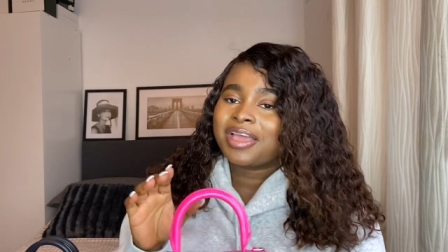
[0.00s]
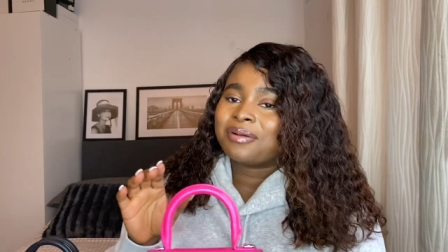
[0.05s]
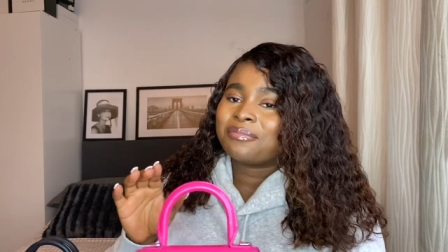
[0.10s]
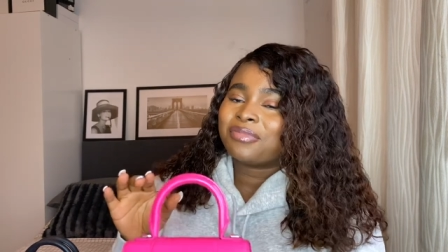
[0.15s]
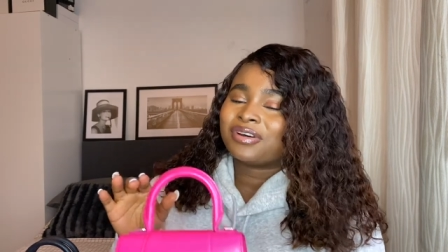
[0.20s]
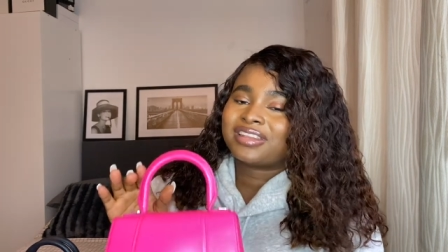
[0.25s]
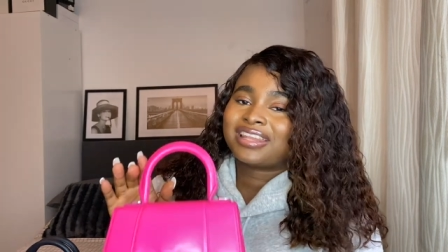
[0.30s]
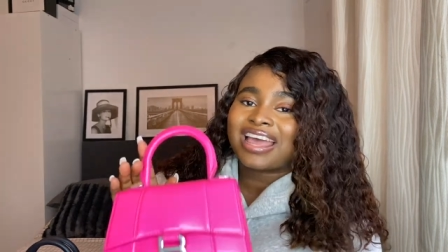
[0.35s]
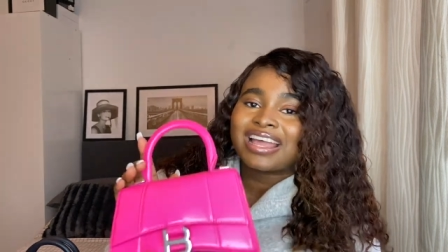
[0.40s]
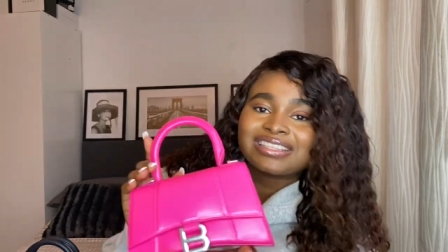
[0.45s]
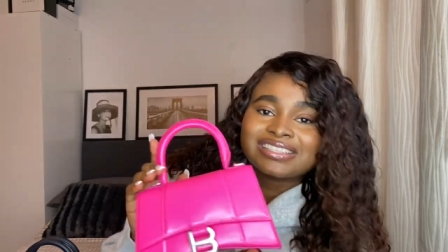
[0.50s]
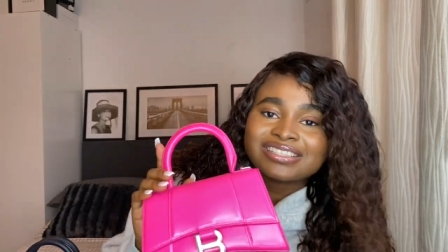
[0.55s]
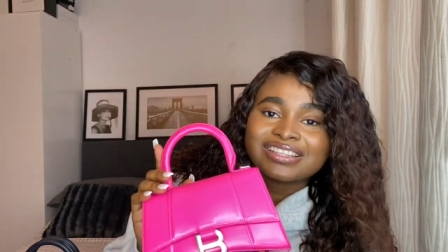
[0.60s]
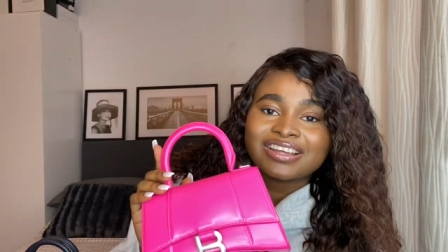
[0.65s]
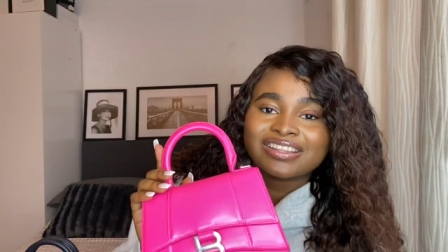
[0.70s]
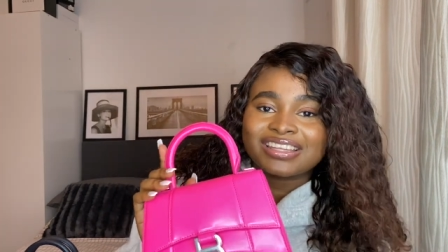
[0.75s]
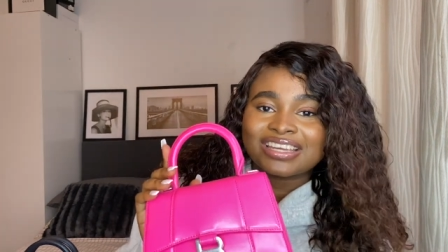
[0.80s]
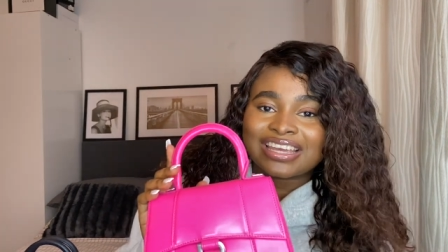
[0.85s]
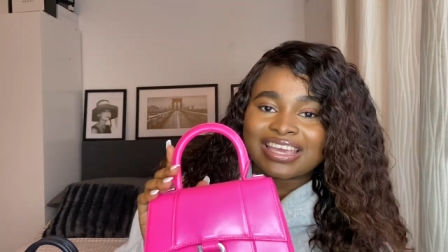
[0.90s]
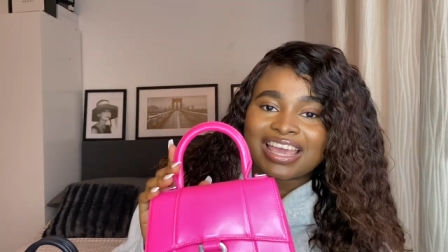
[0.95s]
but that's
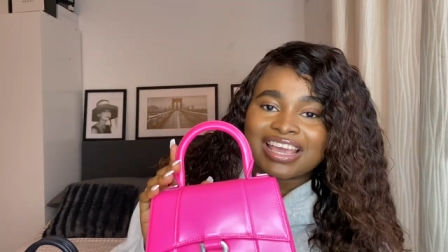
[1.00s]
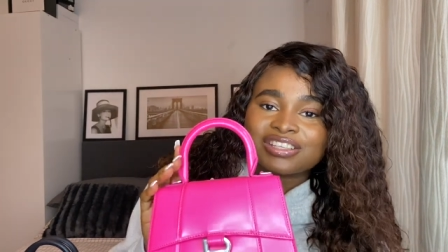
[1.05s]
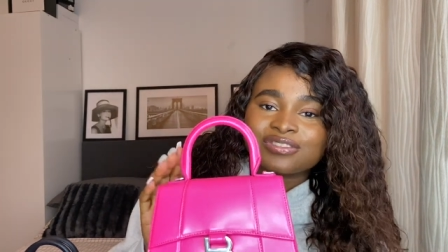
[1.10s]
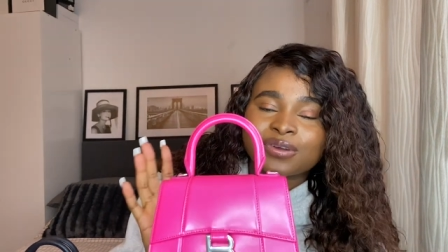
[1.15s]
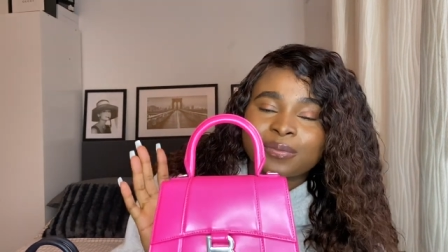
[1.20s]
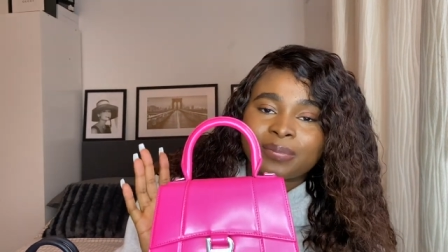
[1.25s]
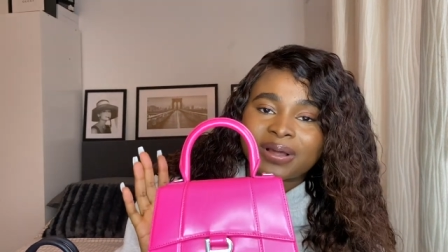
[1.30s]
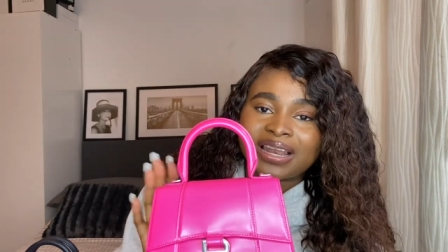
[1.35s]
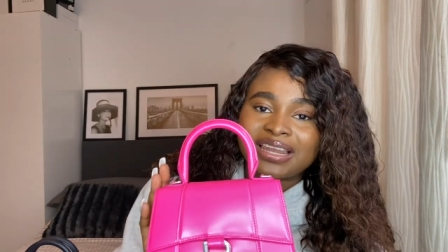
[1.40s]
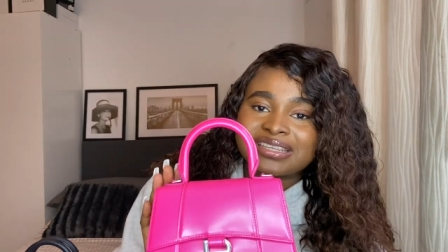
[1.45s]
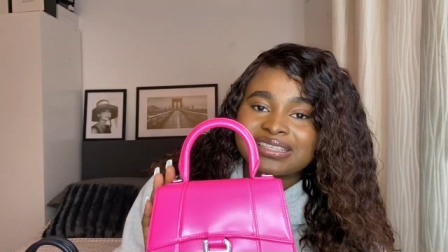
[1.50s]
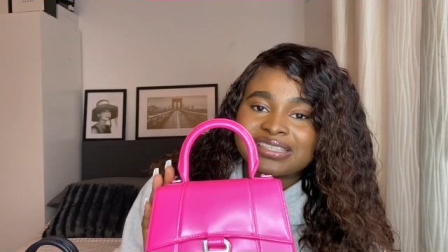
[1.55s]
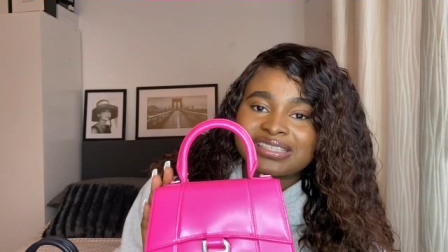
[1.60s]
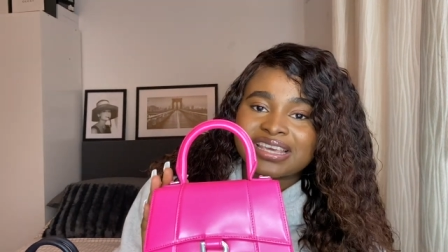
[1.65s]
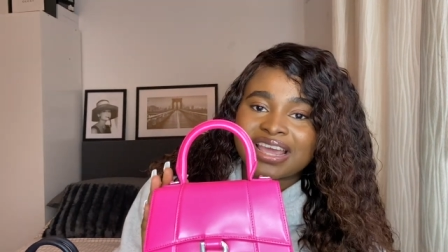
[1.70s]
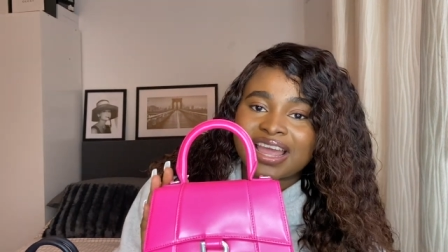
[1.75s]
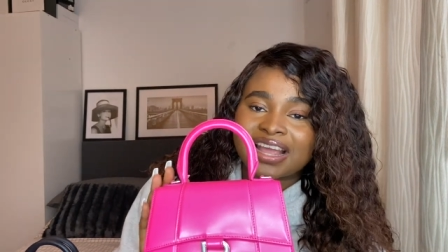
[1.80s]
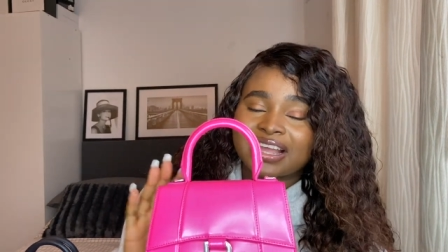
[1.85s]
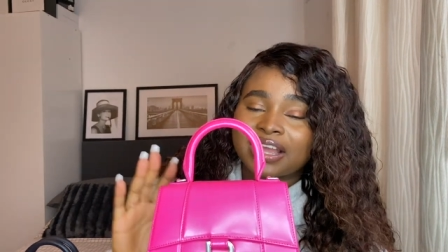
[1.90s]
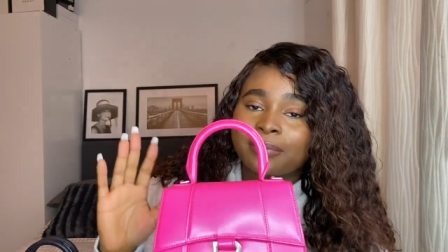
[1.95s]
not the case for
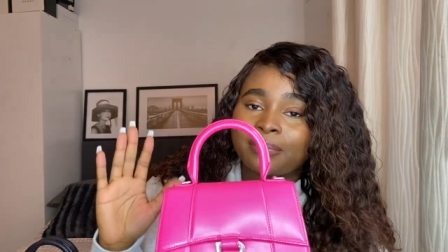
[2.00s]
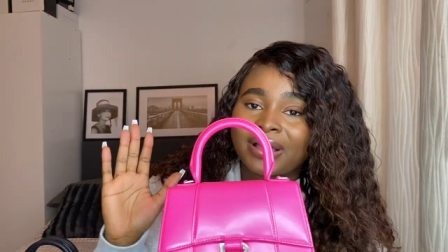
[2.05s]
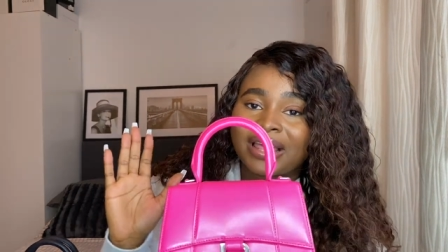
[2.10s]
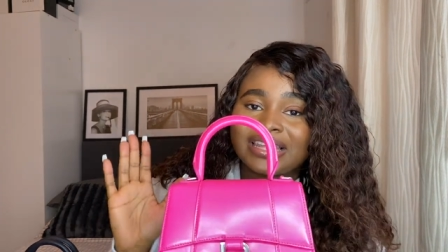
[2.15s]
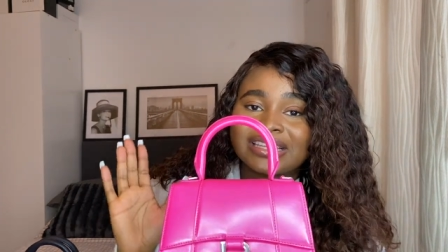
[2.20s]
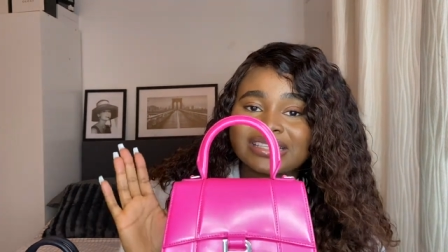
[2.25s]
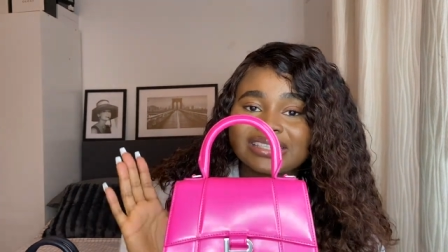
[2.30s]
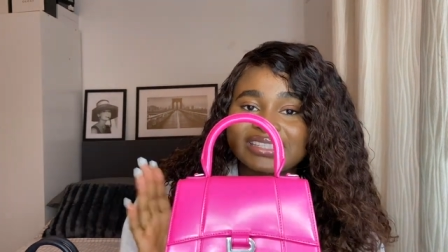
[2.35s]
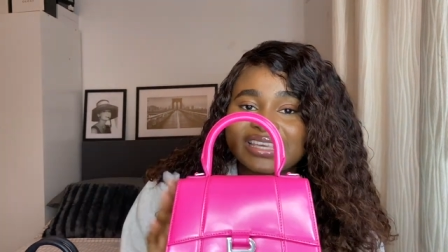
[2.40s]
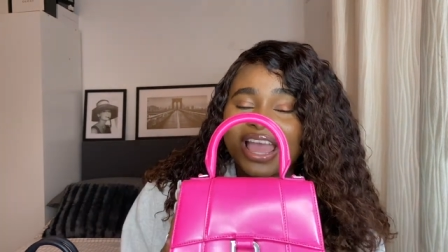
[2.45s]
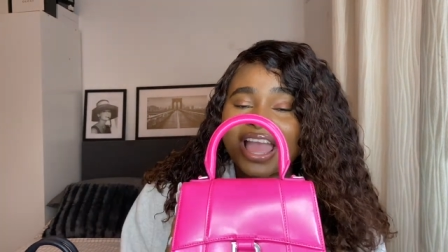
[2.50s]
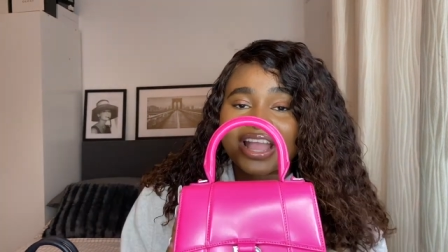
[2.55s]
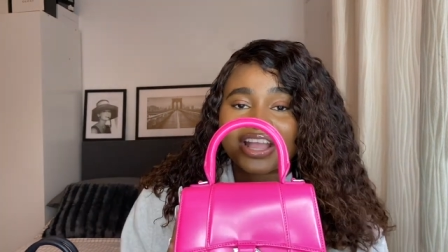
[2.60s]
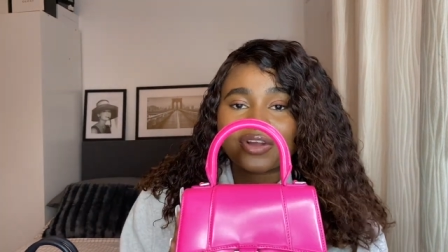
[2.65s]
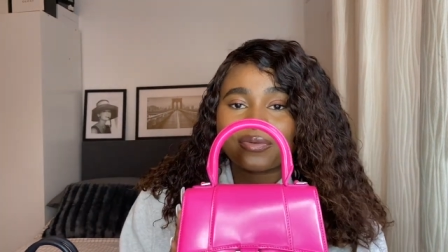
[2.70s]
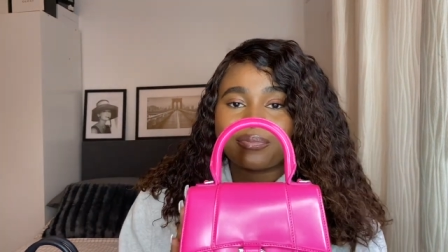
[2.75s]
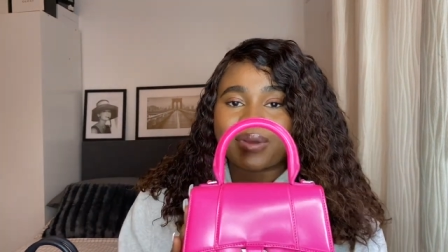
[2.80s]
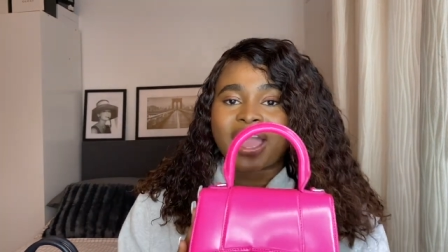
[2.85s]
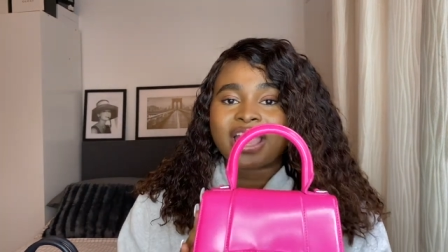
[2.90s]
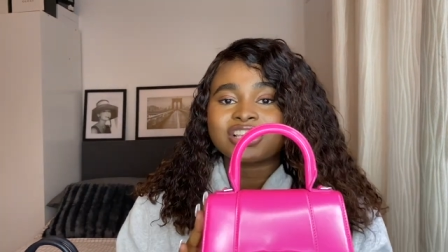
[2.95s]
balenciaga
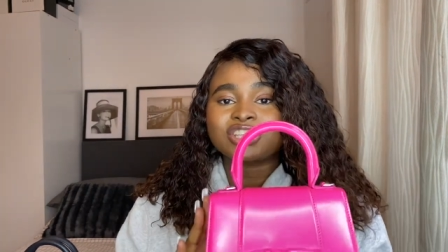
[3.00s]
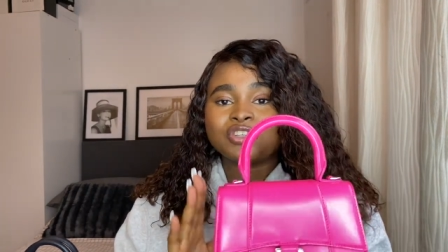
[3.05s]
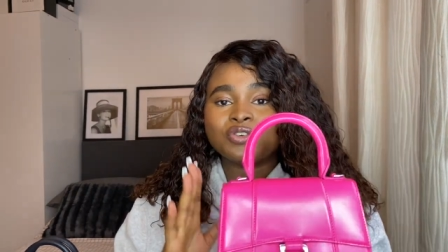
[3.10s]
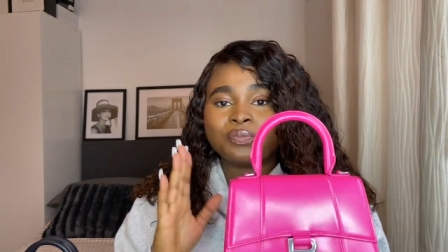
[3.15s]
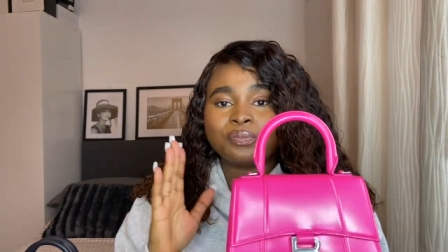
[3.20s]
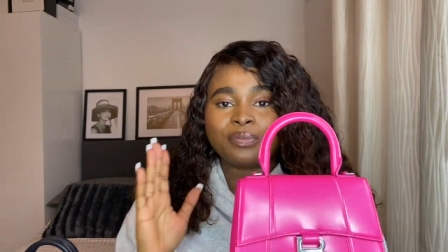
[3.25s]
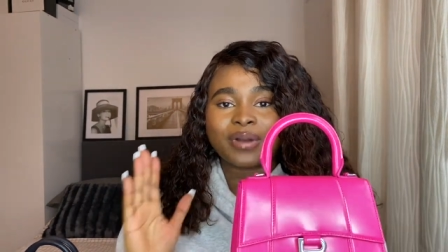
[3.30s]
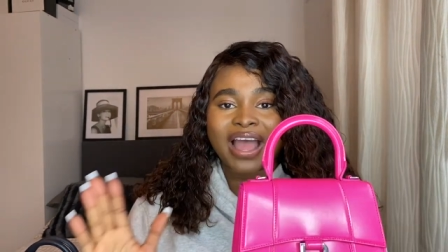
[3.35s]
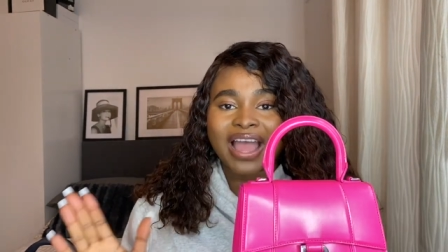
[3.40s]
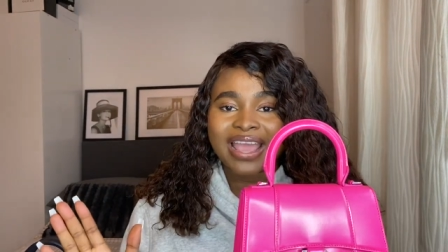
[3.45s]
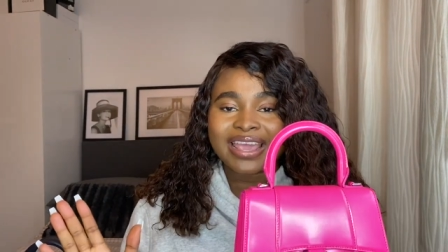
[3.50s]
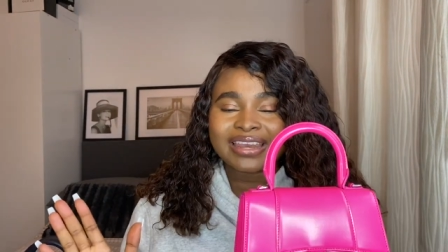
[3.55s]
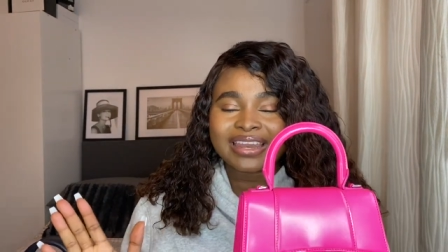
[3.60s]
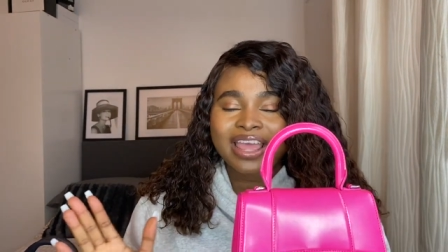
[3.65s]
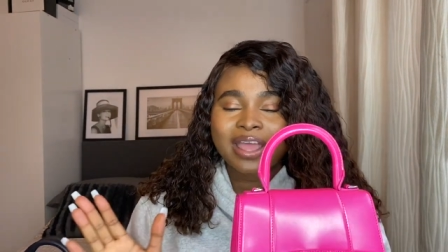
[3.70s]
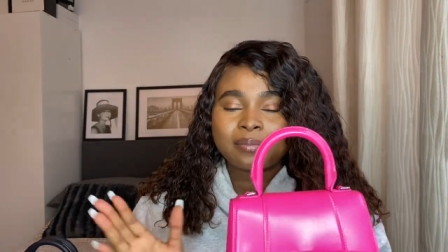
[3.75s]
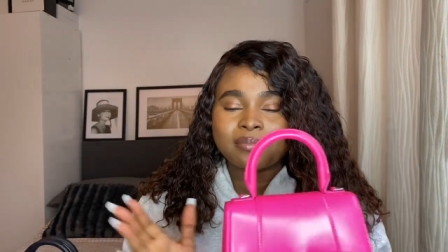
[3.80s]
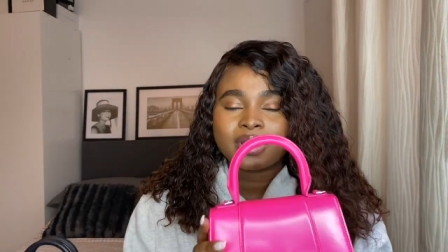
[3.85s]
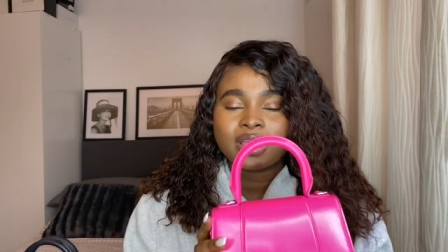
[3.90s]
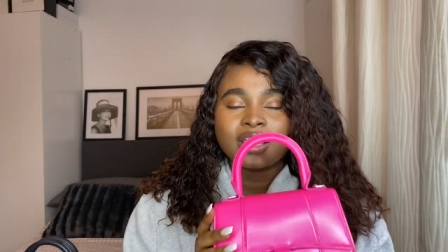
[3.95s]
balenciaga bags you buy
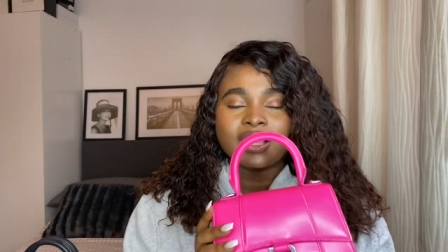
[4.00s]
them